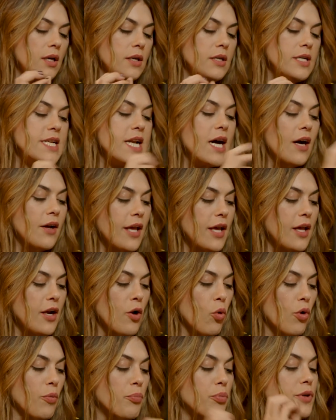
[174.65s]

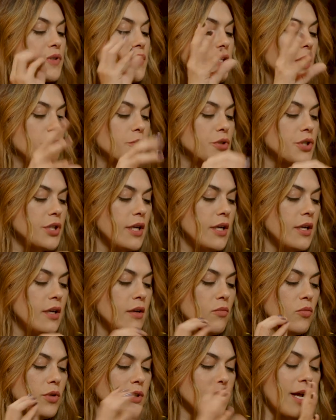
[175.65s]
nugget or
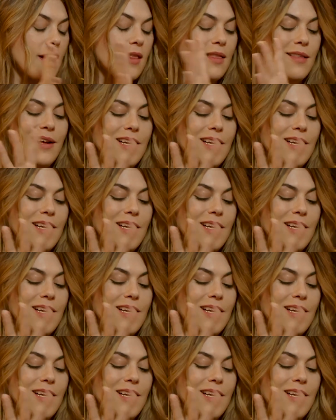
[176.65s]
presumption, which I